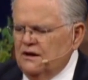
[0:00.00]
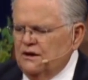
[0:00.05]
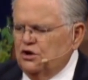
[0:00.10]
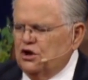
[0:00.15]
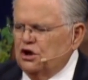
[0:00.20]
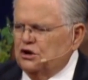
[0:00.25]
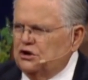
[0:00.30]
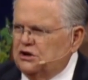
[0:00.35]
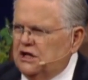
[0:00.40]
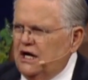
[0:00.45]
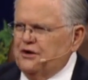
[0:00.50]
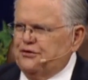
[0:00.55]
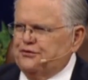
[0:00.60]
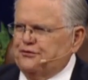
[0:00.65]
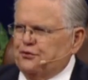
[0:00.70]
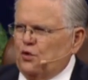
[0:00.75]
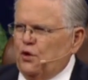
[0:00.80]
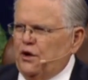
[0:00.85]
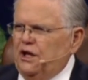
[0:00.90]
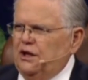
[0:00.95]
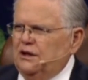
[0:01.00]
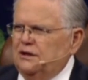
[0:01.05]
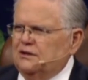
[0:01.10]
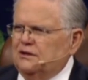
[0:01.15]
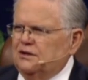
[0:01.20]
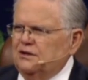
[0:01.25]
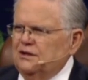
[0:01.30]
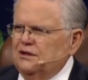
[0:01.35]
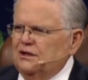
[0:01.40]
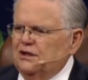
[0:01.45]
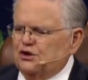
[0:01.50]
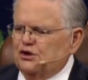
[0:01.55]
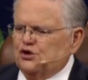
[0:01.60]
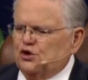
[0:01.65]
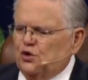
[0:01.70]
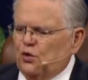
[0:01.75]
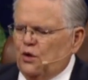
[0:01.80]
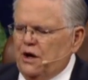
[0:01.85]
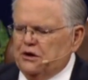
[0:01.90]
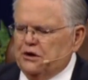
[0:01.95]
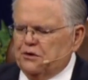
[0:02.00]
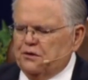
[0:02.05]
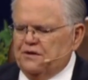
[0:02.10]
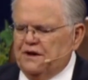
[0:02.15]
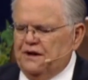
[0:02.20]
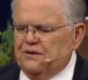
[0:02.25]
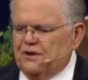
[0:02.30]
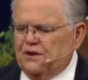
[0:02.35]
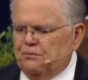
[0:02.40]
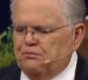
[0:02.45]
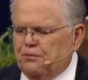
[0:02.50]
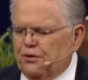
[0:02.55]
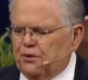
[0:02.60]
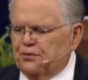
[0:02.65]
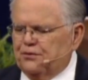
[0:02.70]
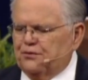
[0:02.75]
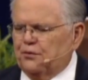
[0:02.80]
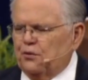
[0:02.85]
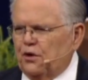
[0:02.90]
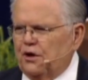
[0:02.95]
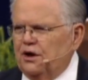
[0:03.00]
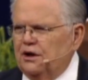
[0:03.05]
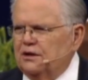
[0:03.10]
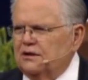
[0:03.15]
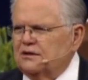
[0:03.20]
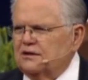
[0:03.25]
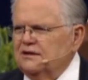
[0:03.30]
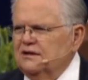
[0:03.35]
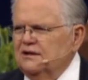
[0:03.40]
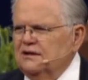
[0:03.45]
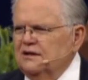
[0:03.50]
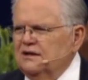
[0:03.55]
the death rate is greater than the birth rate,